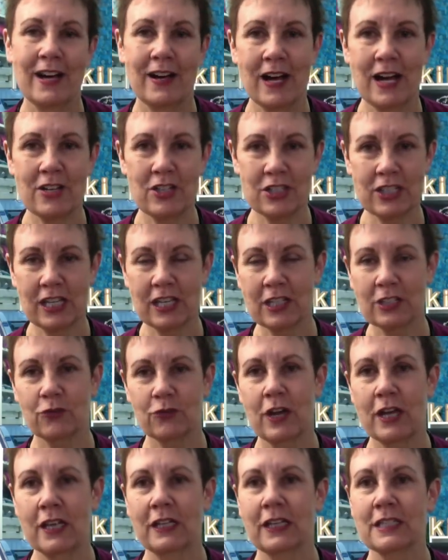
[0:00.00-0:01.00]
I just think it's
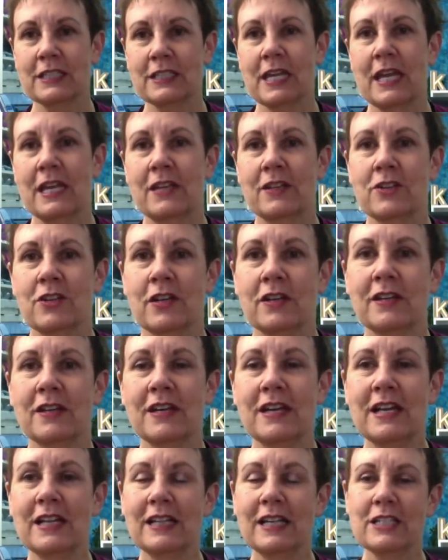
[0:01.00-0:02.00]
fun and let's get it in the
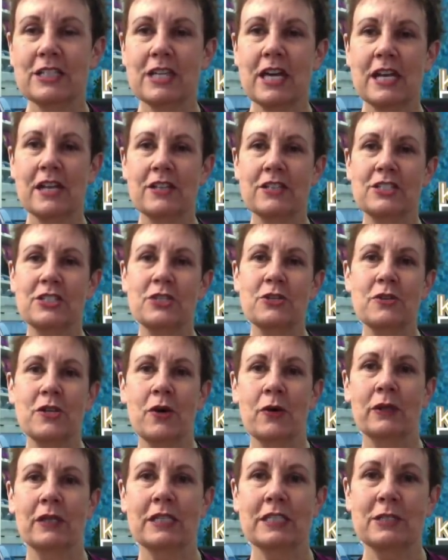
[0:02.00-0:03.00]
let's get it in the
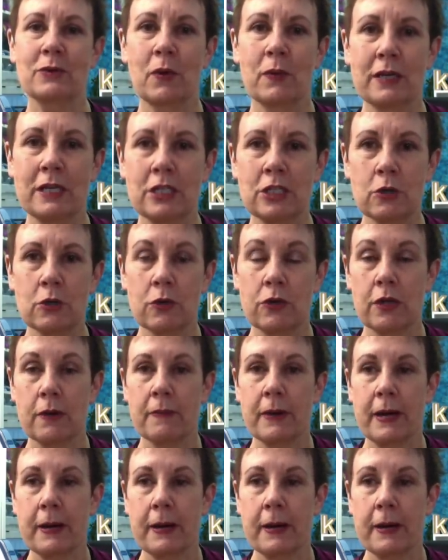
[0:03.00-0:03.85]
studio and let's see what we can do with it.